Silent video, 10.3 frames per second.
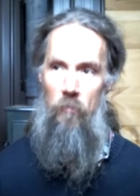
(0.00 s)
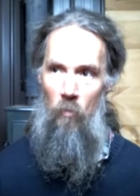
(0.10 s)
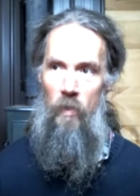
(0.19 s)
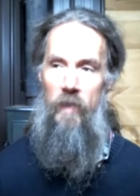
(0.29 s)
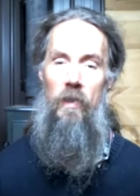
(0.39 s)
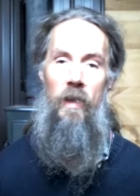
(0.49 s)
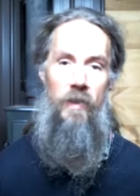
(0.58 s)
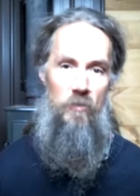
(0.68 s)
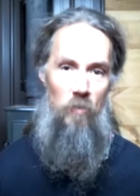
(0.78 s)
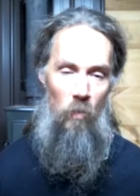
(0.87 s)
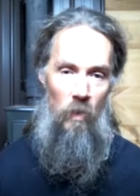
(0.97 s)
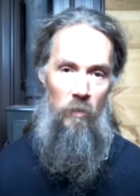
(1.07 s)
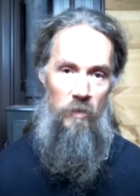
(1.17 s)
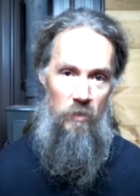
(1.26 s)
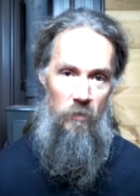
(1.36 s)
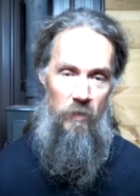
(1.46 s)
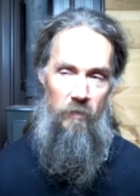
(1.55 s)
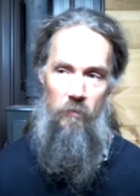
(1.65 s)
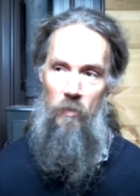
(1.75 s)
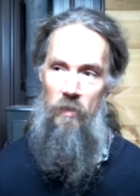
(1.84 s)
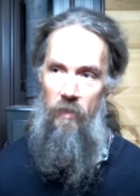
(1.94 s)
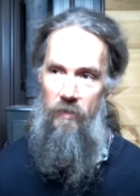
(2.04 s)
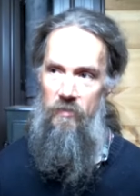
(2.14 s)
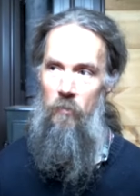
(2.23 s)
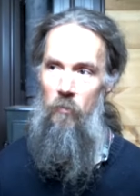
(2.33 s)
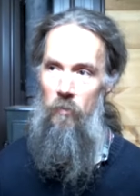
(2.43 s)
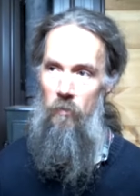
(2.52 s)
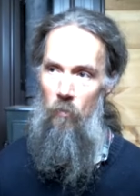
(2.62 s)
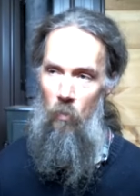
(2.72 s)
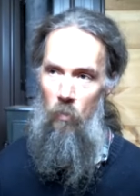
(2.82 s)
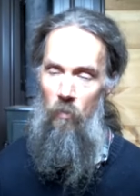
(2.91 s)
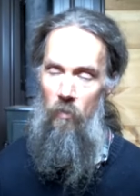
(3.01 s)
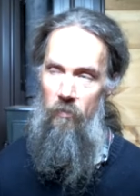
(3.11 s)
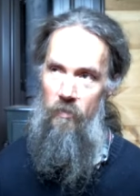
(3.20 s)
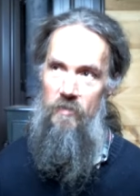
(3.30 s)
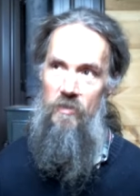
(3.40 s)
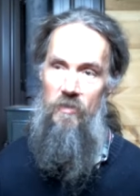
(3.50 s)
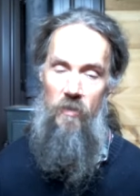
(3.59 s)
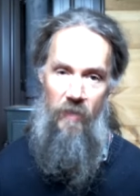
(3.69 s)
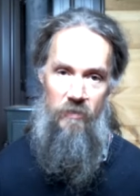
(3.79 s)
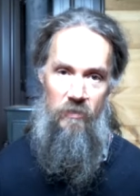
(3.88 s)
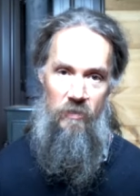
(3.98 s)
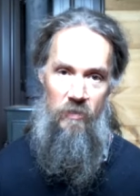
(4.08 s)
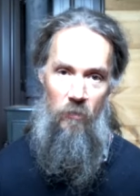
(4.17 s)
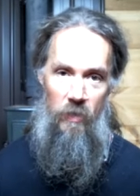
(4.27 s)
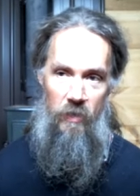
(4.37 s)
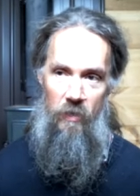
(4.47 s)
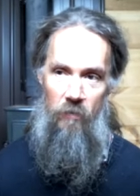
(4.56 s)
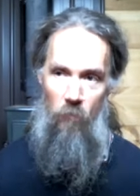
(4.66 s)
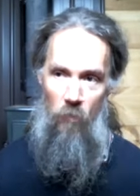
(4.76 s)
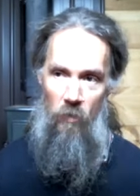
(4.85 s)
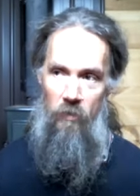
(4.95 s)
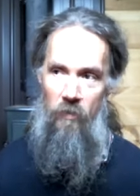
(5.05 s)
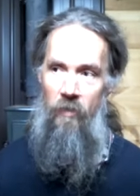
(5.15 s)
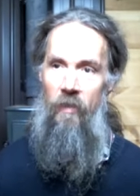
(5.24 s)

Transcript: realize what we're doing realize that this is the lesson that we're here for